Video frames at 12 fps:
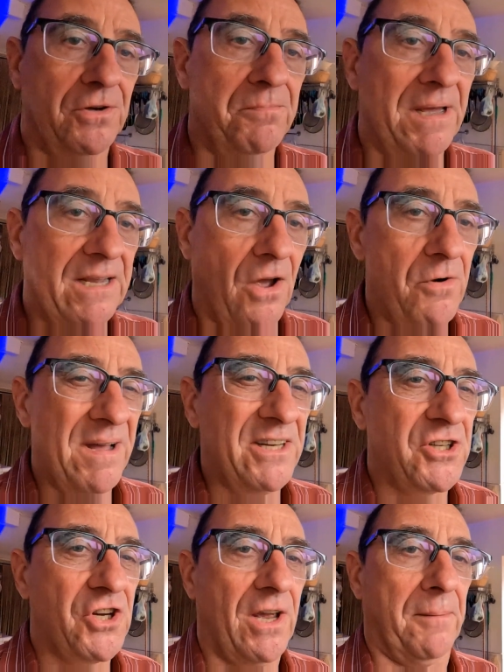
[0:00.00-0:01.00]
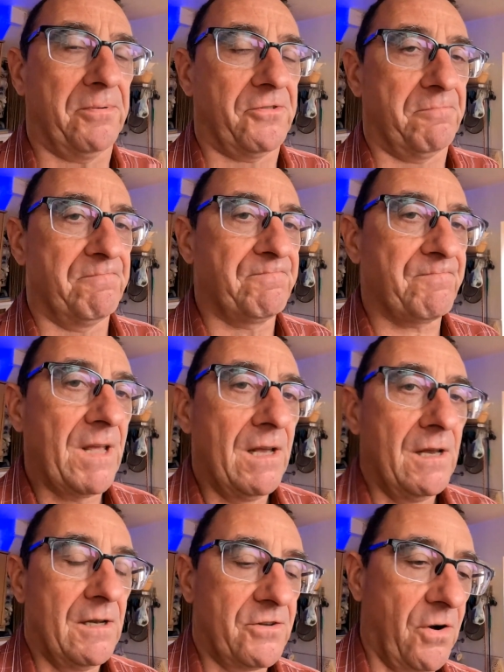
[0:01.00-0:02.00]
do you make homemade chips?
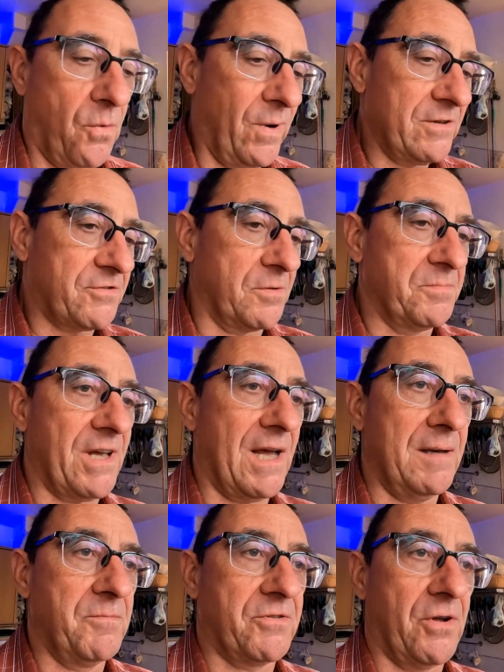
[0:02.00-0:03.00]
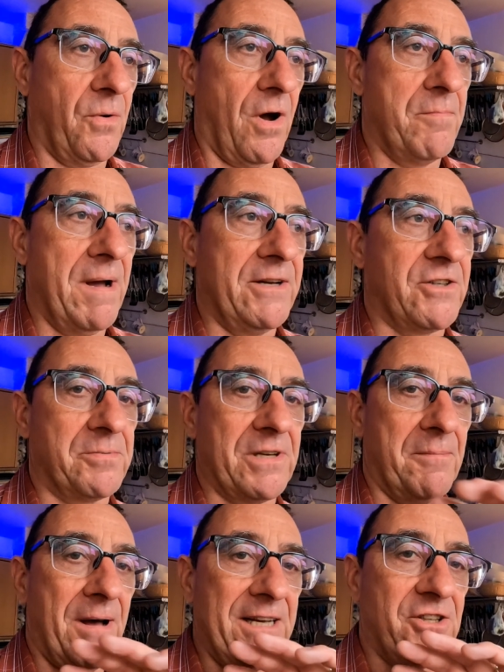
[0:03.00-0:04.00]
So we'll sometimes do homemade chips,
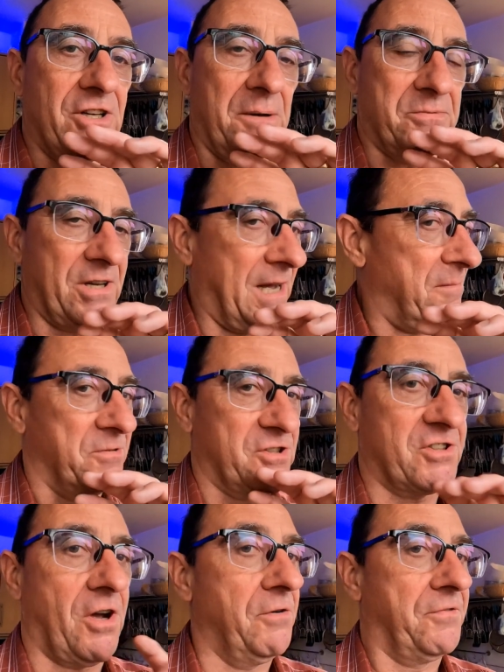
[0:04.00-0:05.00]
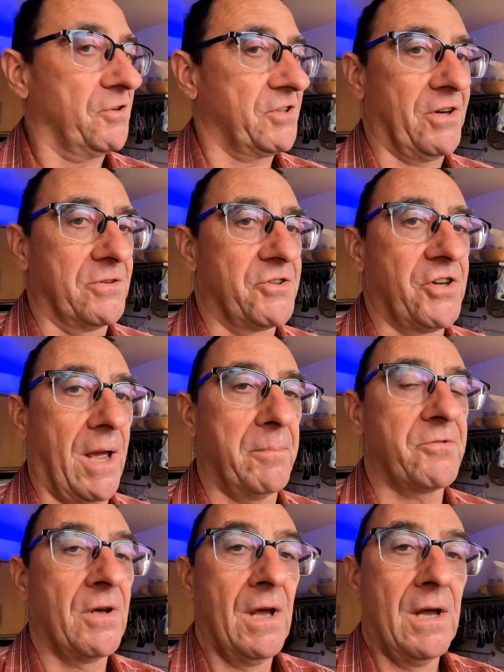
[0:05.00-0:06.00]
and my chips, I'm so fussy on
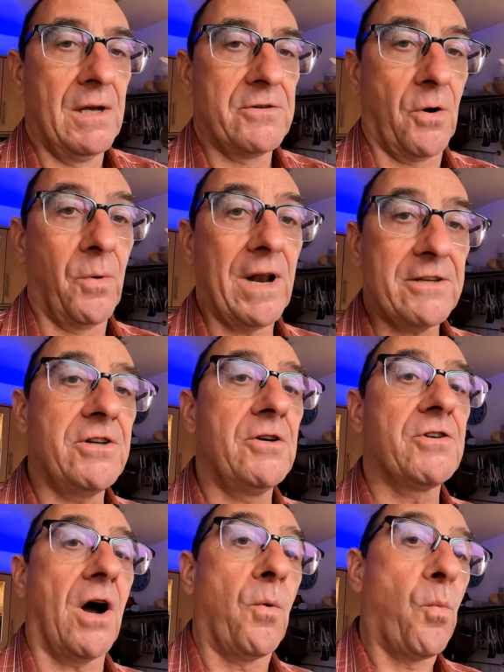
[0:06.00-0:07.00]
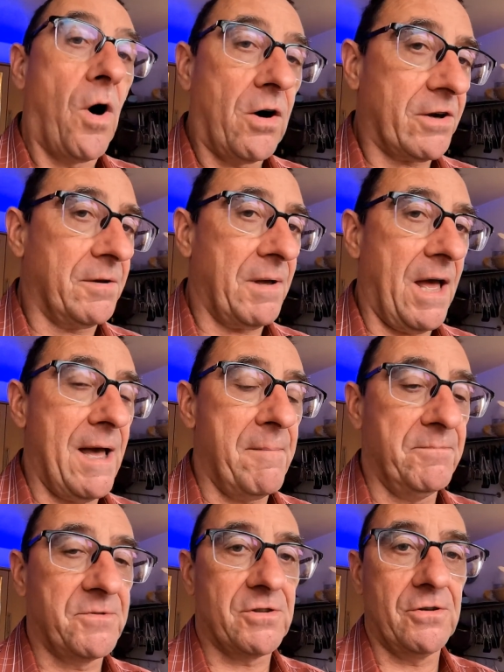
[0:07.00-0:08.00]
chips. So we'll actually use our wok
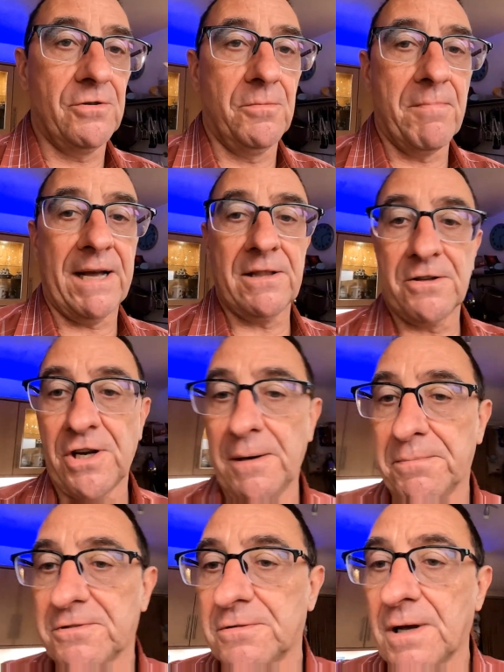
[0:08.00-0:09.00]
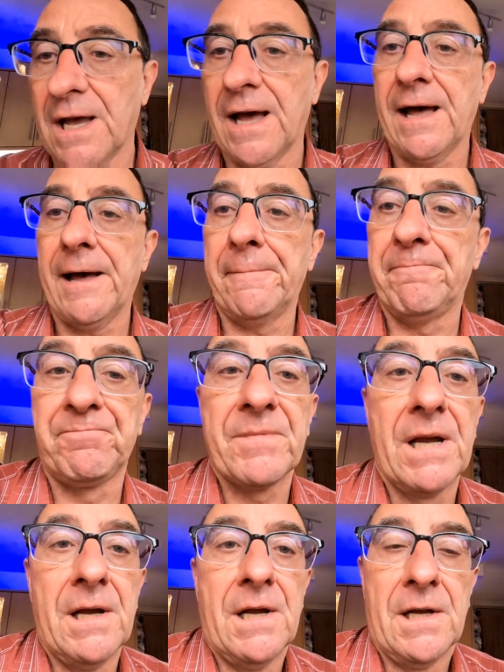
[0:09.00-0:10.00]
um, to make the chips. Um,
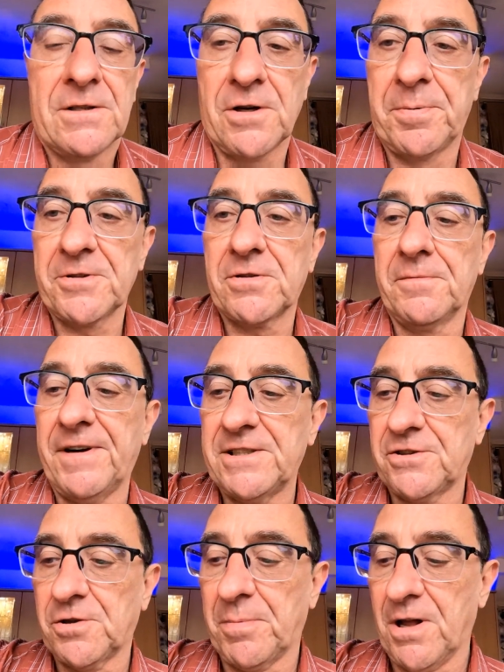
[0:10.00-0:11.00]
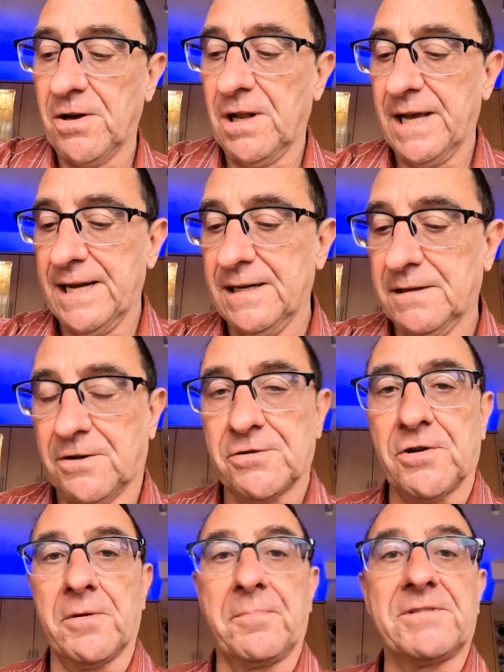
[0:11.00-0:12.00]
so I'll put some vegetable oil in,
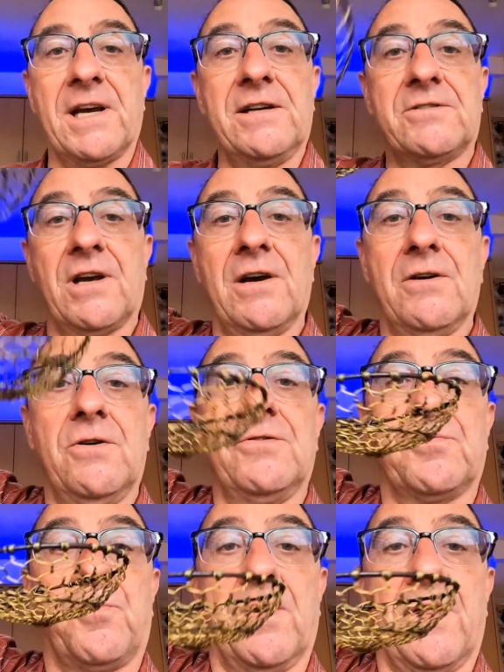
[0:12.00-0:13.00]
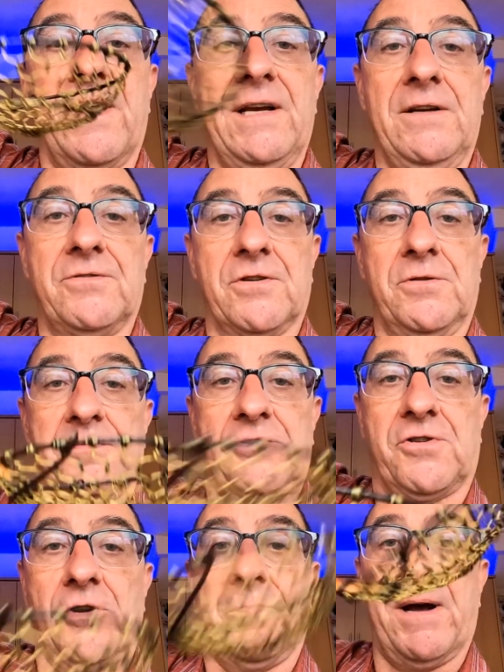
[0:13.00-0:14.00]
cut up the potatoes, one of these to
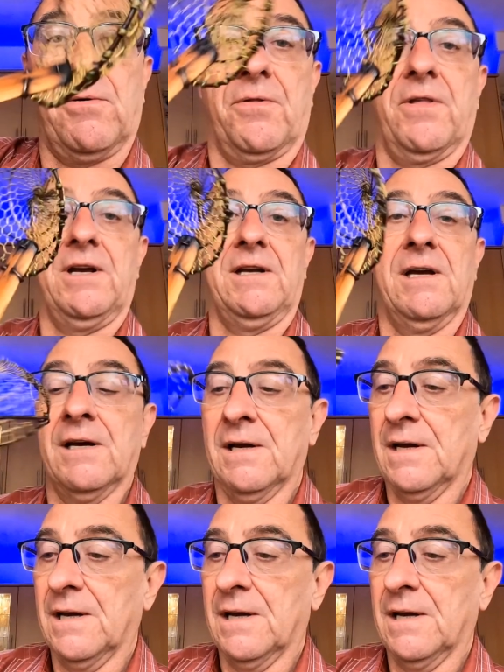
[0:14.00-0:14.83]
scoop out the